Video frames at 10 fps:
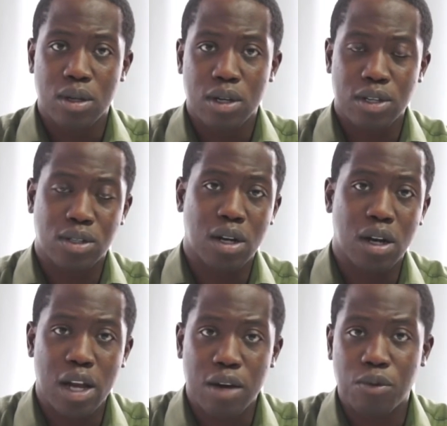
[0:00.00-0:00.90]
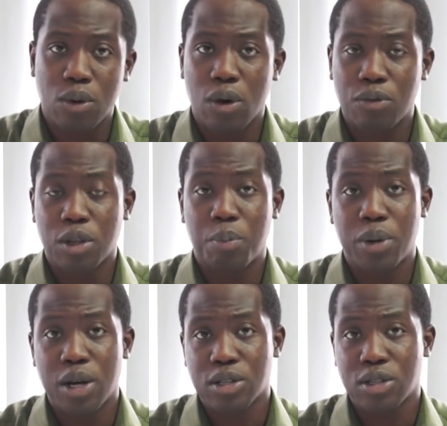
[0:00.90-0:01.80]
It's the level of the
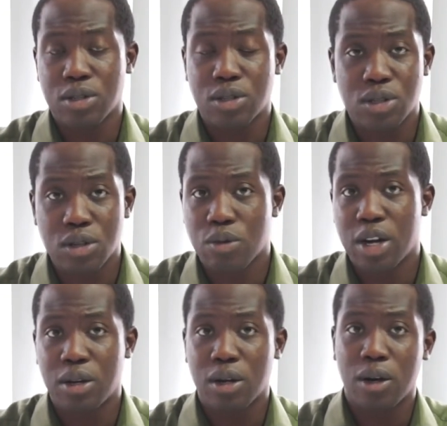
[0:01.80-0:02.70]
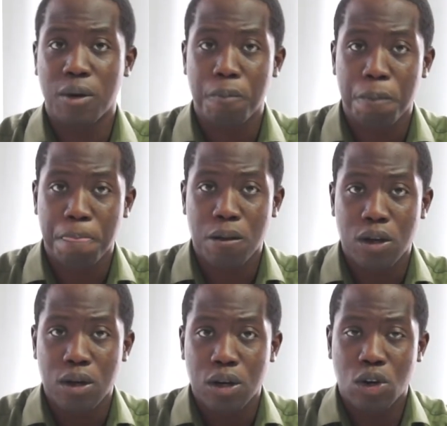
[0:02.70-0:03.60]
person's surrender.
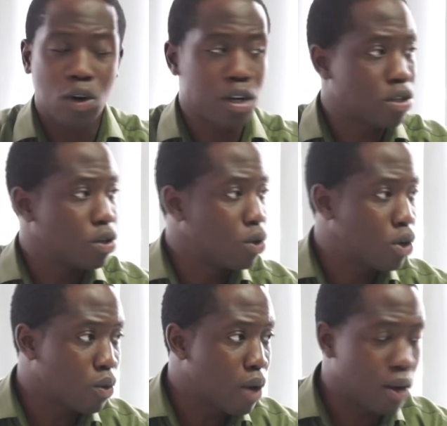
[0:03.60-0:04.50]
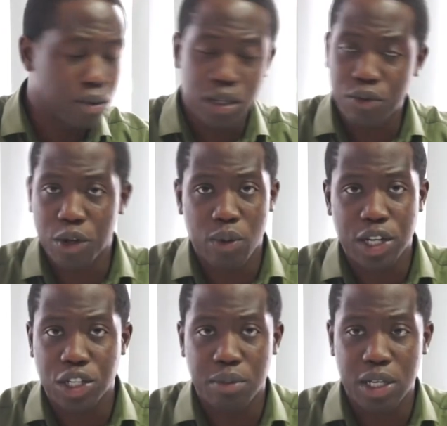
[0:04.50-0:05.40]
God doesn't look around in the
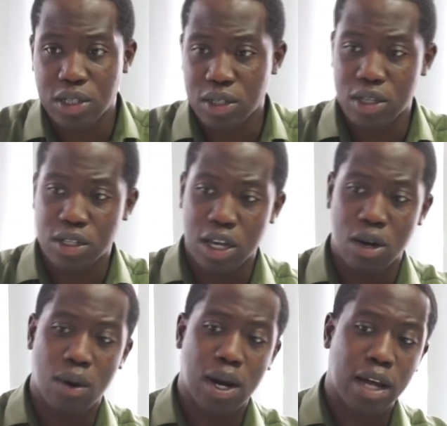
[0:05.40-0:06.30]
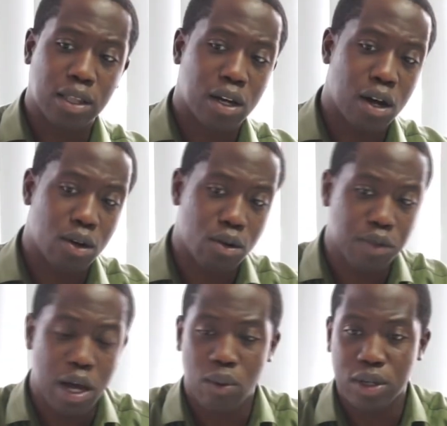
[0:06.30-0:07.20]
VYG meetings and say, oh, I like the color
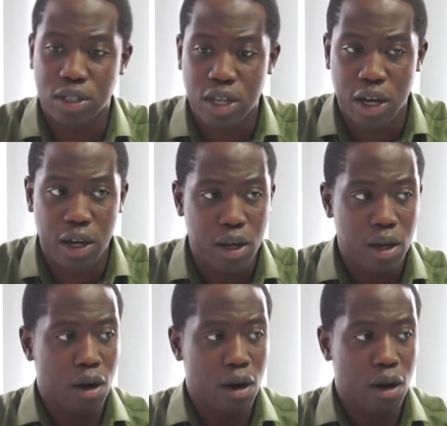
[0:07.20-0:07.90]
of that one's hair.